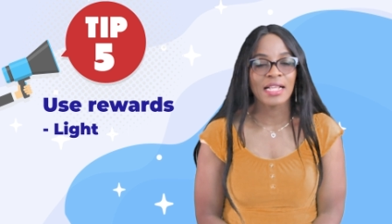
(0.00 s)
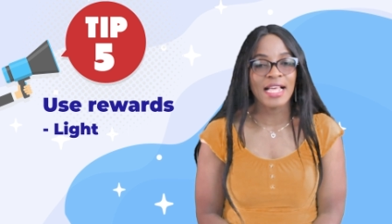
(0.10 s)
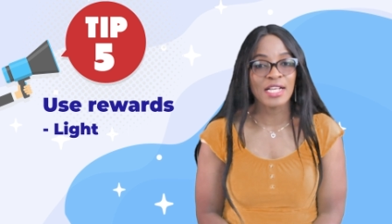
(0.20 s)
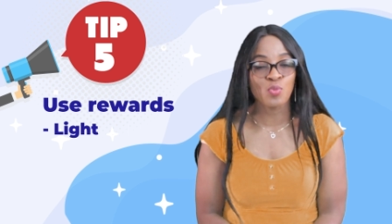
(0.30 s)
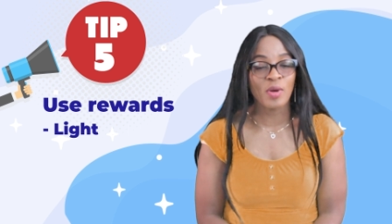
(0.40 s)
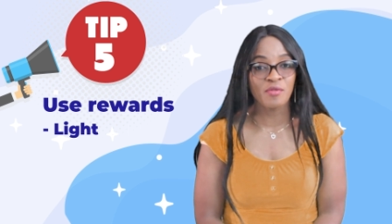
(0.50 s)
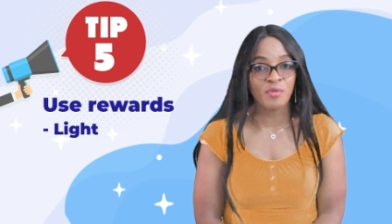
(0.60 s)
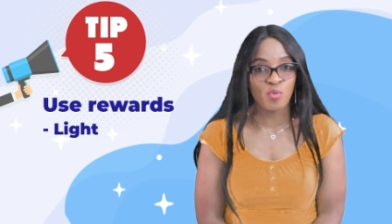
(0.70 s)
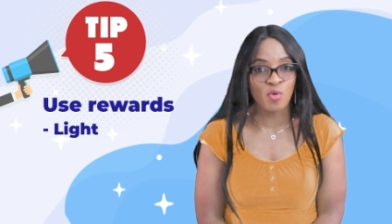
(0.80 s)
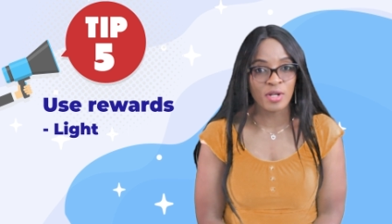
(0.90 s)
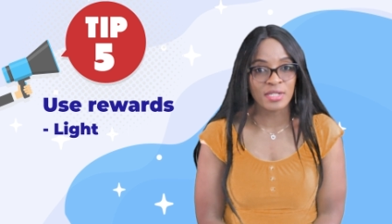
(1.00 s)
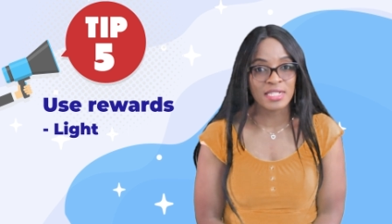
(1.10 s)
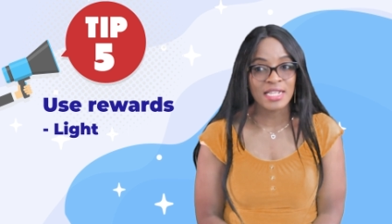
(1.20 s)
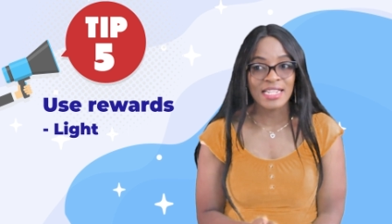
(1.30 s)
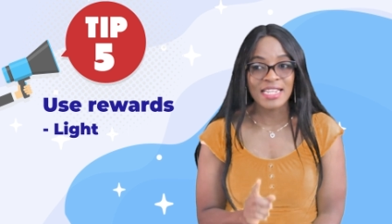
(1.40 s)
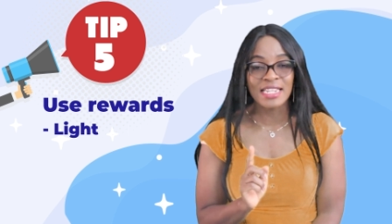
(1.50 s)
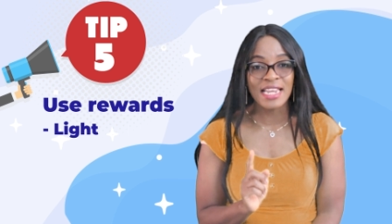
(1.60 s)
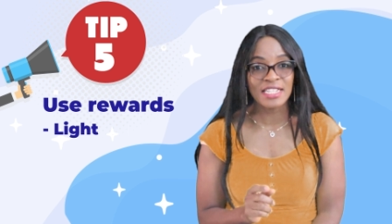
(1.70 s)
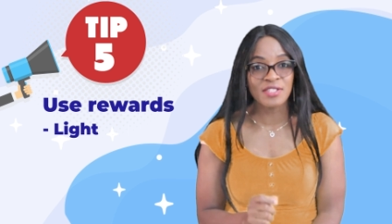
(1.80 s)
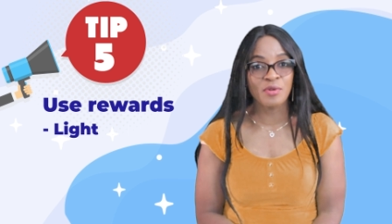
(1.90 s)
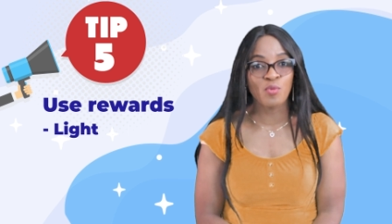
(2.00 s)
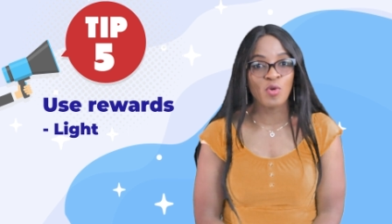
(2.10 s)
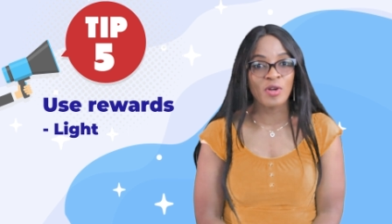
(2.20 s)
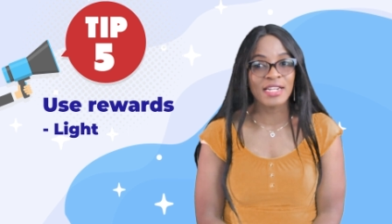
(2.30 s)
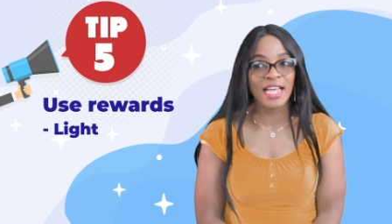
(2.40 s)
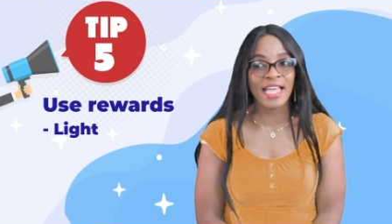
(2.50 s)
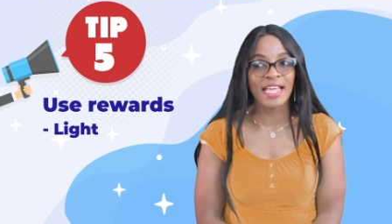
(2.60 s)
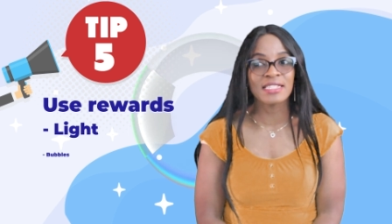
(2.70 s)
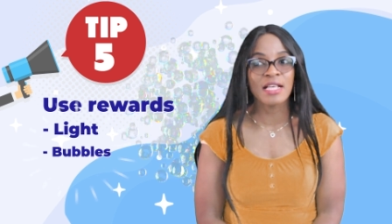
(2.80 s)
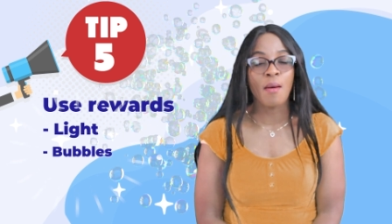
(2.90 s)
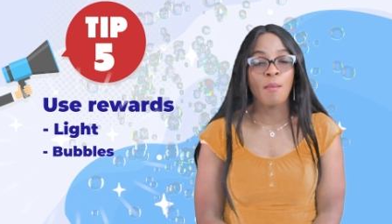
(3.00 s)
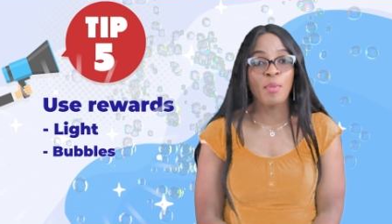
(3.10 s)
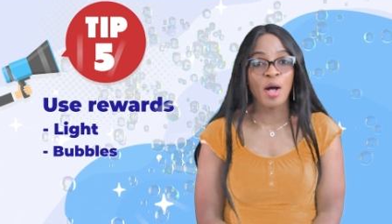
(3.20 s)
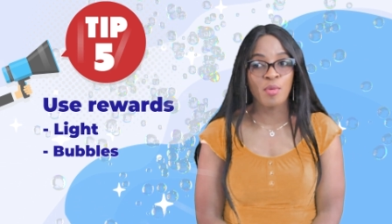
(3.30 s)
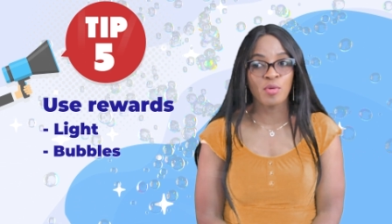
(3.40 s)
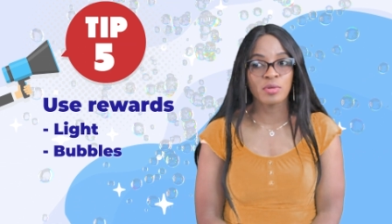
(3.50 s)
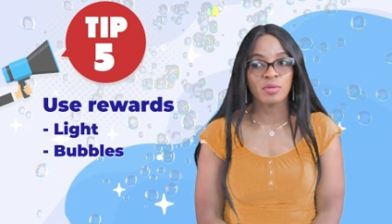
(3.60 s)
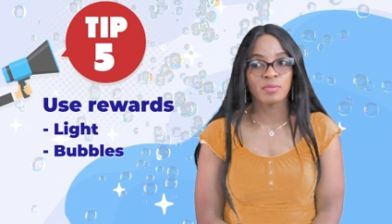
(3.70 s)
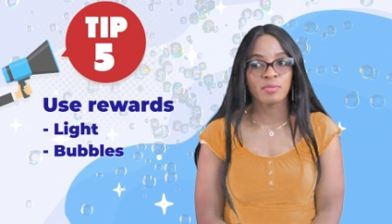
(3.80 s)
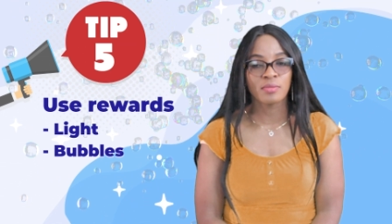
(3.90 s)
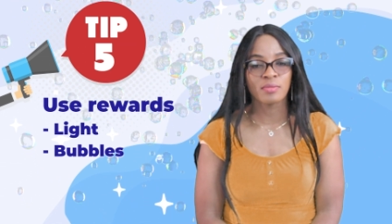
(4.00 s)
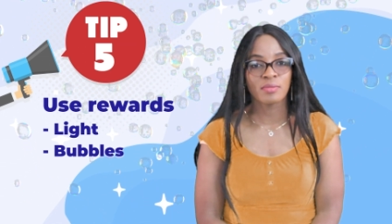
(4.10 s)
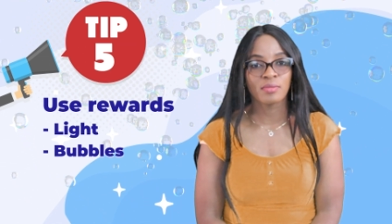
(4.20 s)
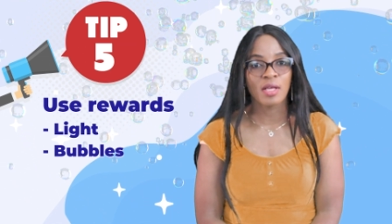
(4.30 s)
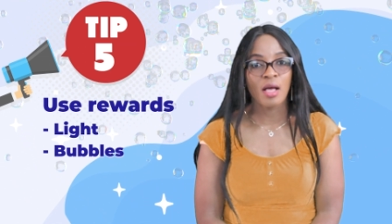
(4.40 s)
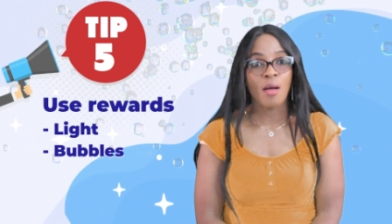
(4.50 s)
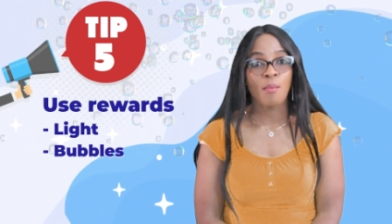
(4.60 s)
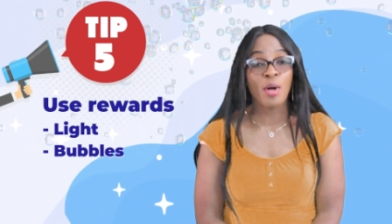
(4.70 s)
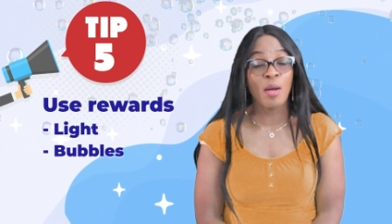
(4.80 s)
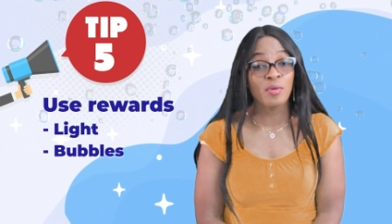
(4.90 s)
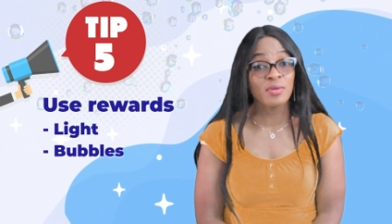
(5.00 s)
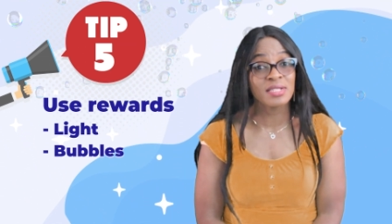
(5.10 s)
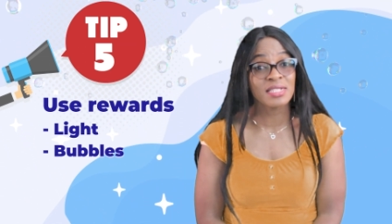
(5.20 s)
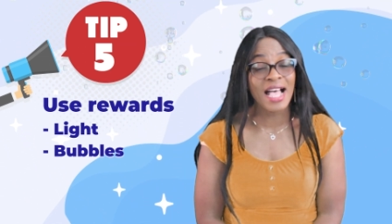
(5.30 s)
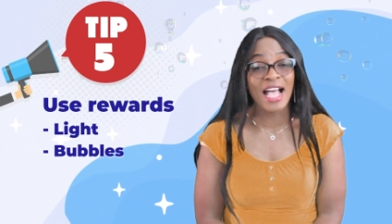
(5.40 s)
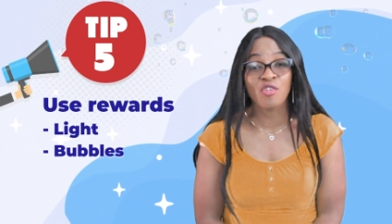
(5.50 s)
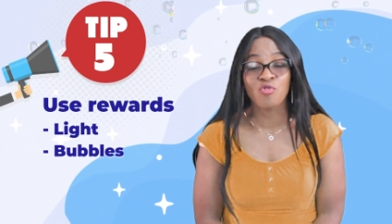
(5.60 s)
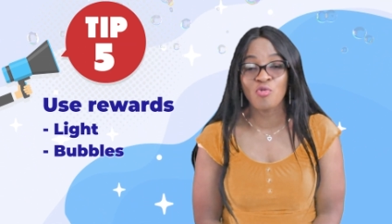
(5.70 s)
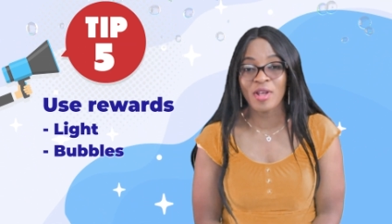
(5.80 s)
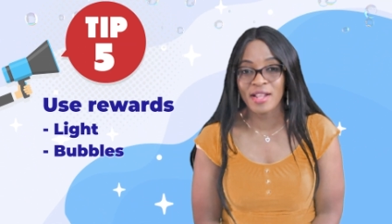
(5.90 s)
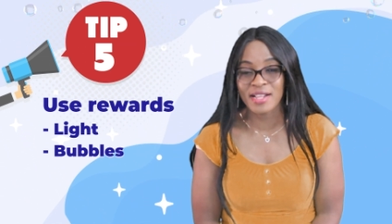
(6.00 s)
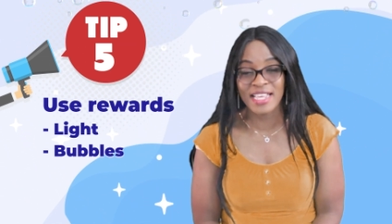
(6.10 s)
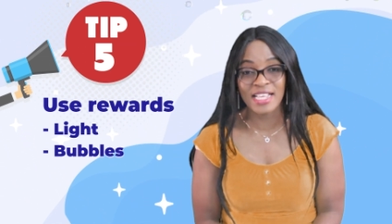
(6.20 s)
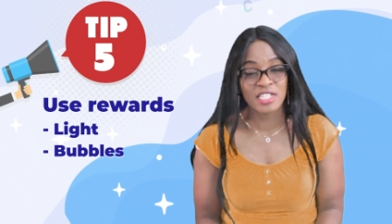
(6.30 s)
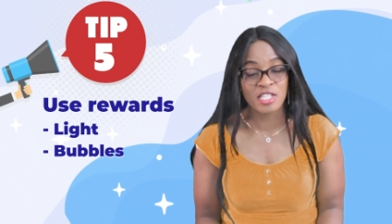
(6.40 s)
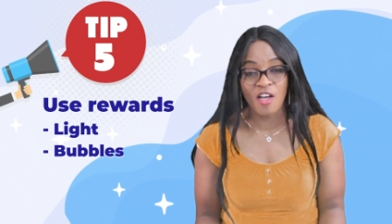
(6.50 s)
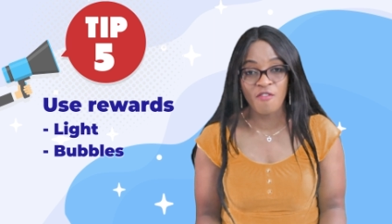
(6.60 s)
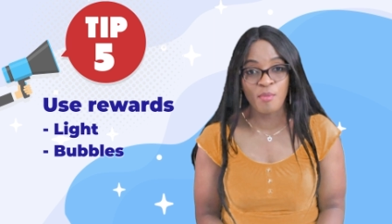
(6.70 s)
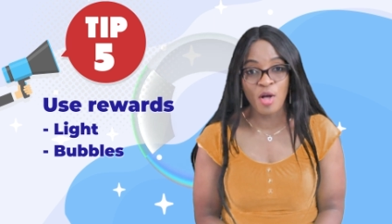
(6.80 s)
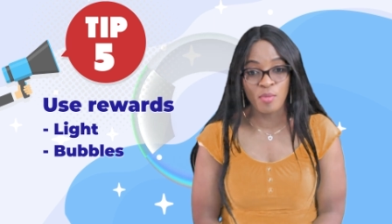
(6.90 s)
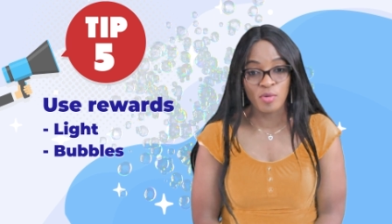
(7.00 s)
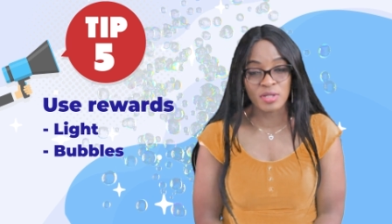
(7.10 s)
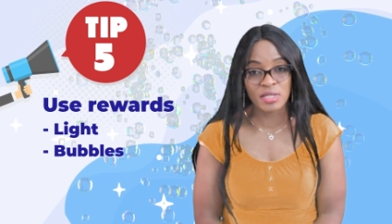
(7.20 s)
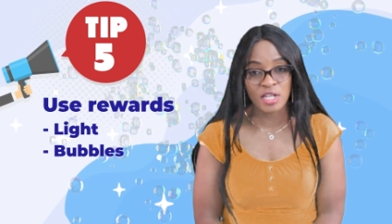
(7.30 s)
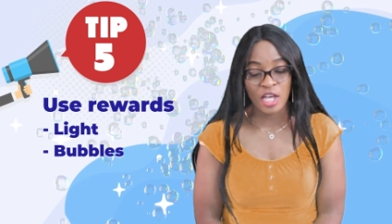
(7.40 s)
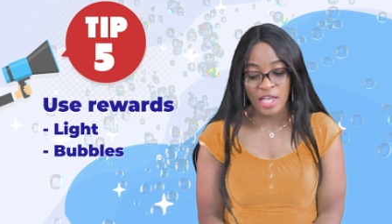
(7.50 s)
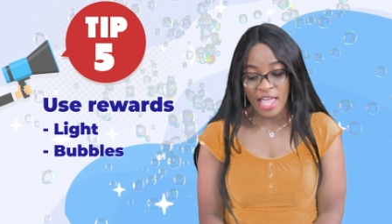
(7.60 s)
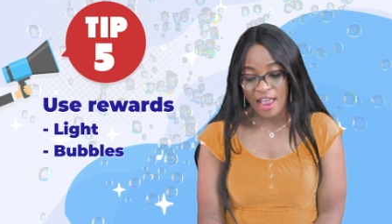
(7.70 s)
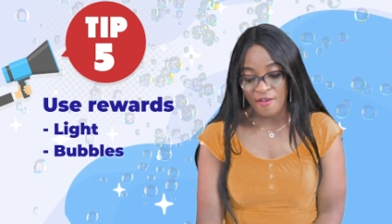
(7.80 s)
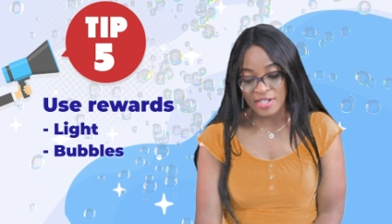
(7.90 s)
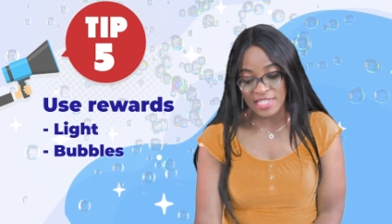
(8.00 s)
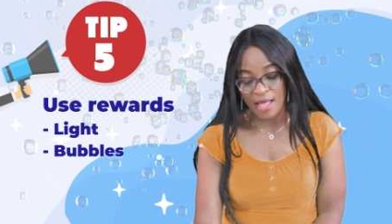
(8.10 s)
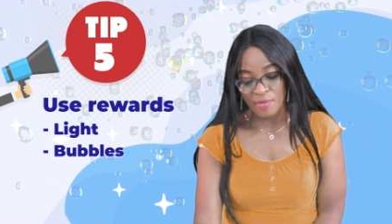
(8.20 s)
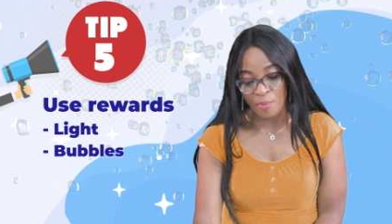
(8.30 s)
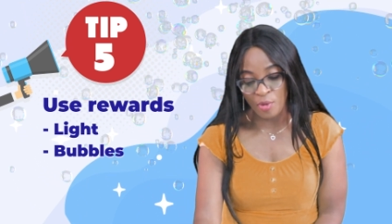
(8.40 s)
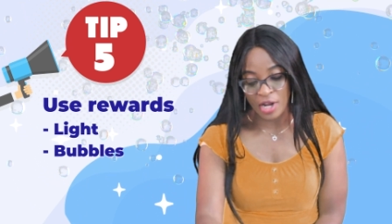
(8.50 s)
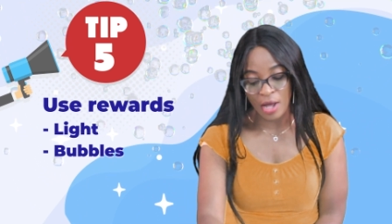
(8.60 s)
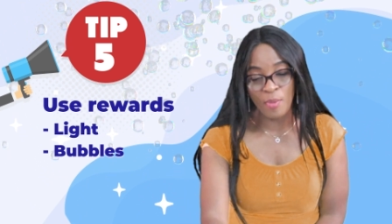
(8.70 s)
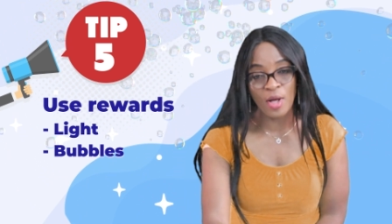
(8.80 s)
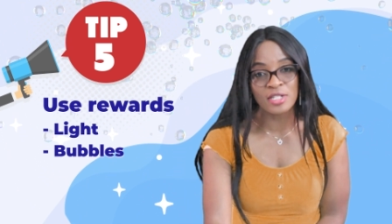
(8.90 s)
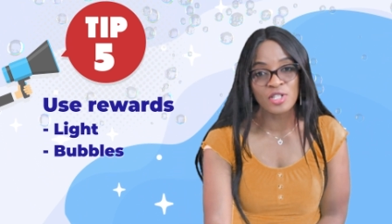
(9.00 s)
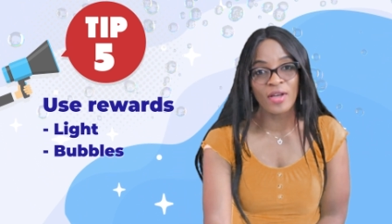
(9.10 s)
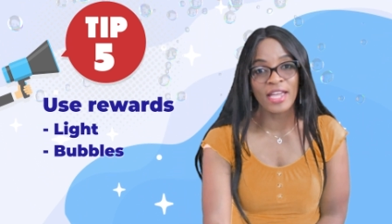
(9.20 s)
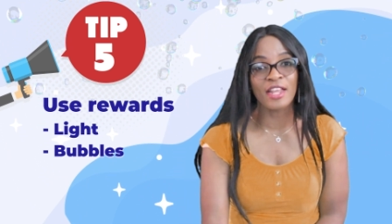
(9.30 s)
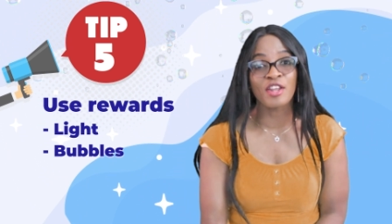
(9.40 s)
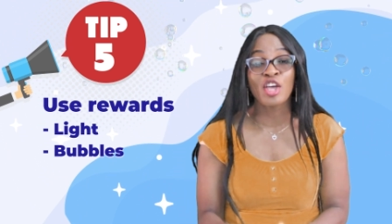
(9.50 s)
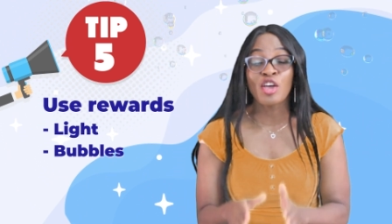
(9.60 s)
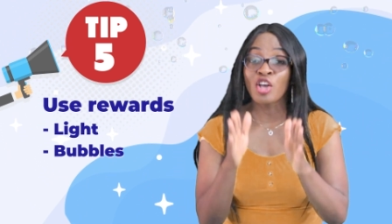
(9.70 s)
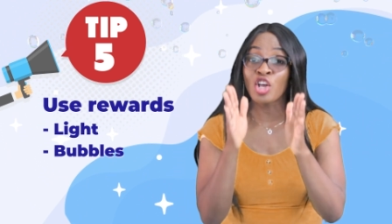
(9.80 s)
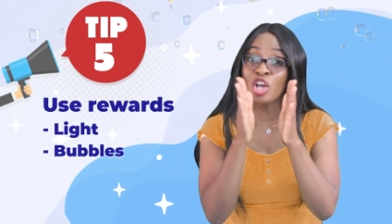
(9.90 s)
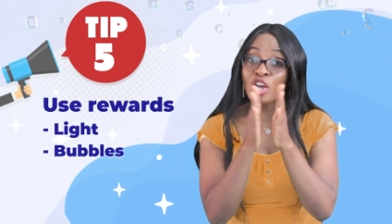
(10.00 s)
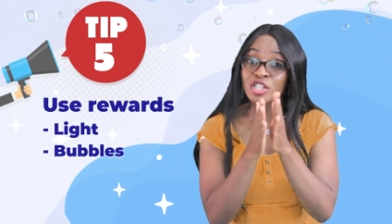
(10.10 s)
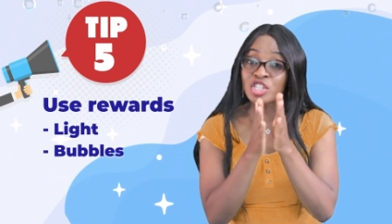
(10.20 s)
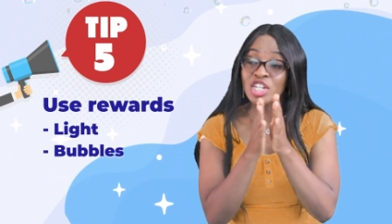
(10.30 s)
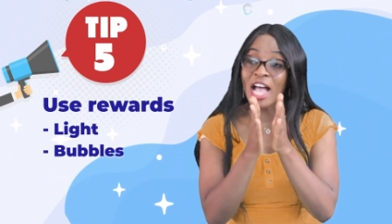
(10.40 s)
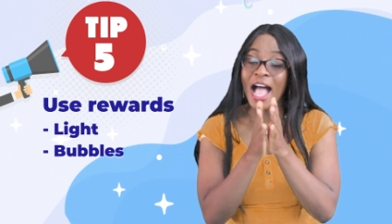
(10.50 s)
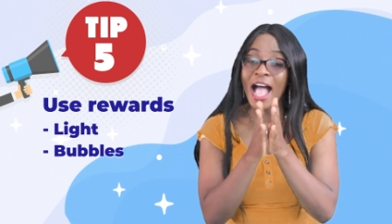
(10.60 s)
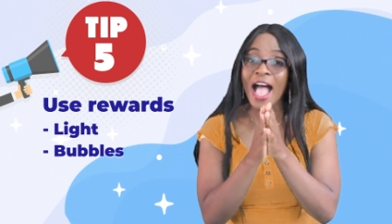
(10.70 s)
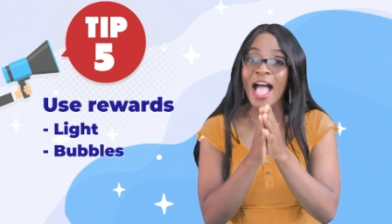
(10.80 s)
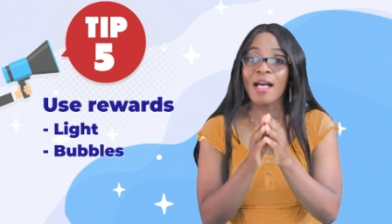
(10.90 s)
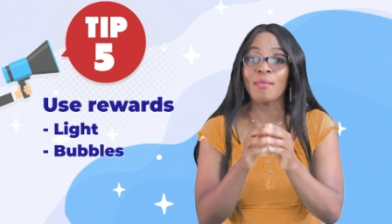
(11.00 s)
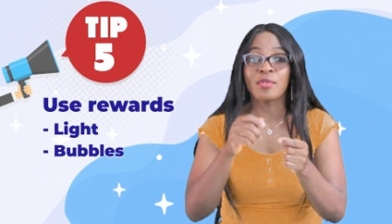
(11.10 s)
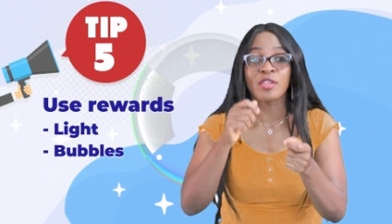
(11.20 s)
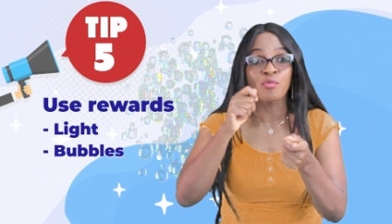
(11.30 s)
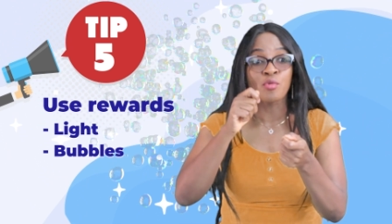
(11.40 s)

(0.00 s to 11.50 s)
That's one reward. The next reward is bubble. Bubbles are great. Kids love bubbles. Every time they put a puzzle in, good job. The